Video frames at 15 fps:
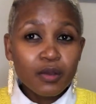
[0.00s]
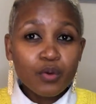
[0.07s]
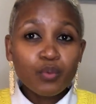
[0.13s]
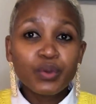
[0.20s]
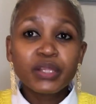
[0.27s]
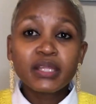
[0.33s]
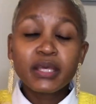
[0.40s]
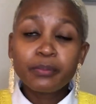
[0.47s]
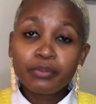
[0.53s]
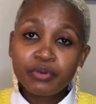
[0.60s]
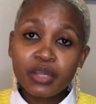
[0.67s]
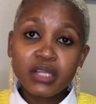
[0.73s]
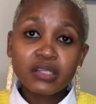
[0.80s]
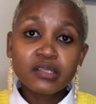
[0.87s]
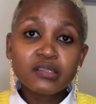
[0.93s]
when they're
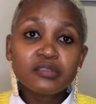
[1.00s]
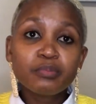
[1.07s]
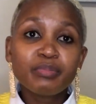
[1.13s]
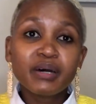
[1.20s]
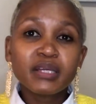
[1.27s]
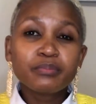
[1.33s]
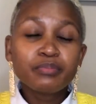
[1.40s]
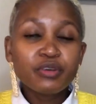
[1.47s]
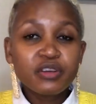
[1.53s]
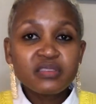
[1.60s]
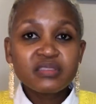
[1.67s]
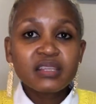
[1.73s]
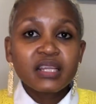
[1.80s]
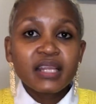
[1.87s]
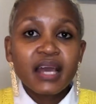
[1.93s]
pregnant, but
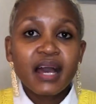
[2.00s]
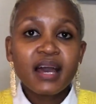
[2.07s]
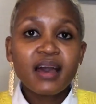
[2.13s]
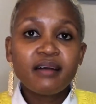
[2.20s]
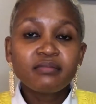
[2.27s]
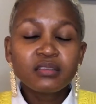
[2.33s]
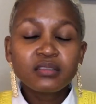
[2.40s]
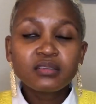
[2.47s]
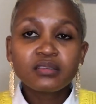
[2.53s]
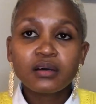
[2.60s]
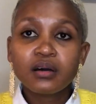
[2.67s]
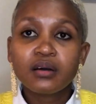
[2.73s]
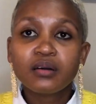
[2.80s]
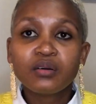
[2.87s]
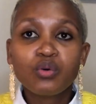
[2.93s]
personally, I haven't.
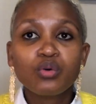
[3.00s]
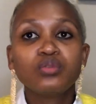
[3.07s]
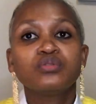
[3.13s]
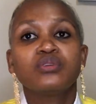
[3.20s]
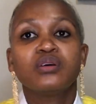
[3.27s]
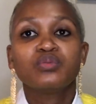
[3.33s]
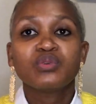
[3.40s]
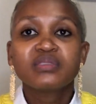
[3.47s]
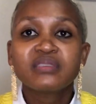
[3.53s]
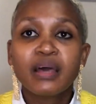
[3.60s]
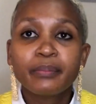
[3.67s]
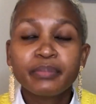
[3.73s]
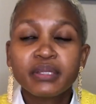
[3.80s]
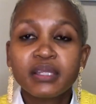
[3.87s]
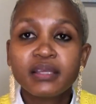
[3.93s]
Oh, hold on, what's
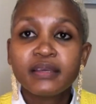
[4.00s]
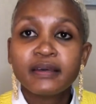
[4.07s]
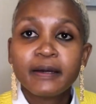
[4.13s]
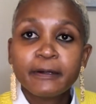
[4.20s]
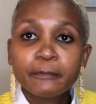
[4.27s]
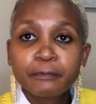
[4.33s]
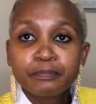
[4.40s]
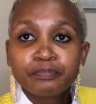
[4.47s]
happening here?